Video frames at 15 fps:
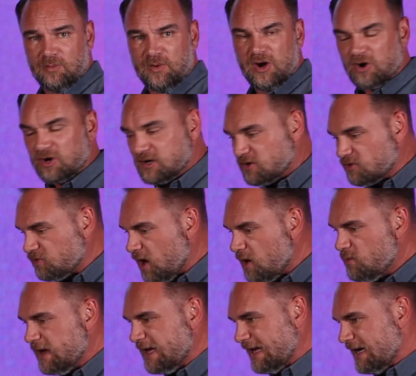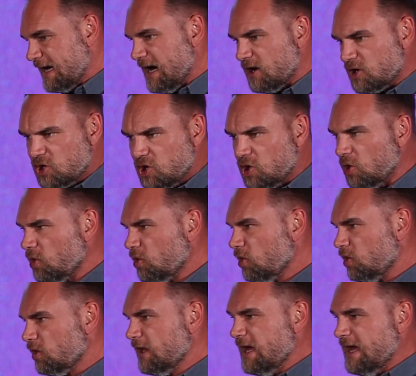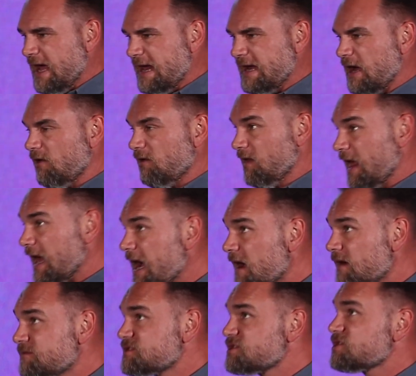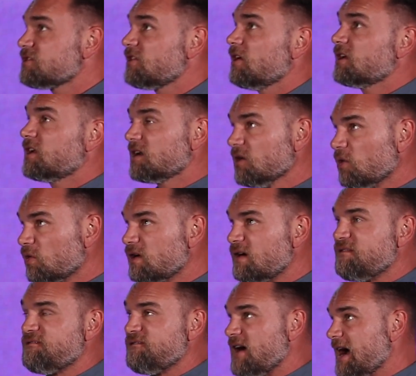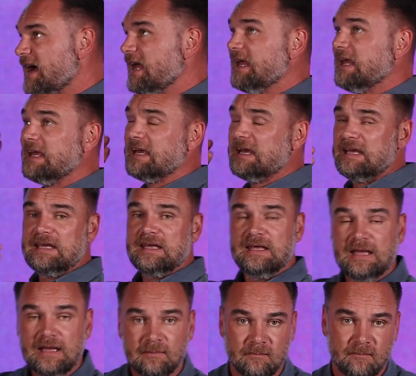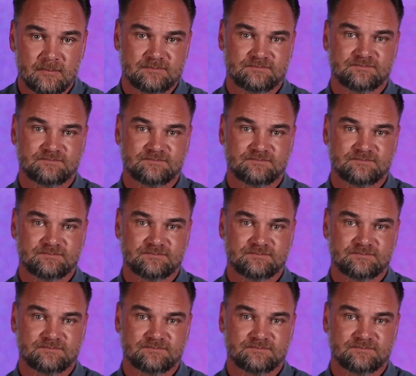we are growing in our call and our lives start glorifying Him.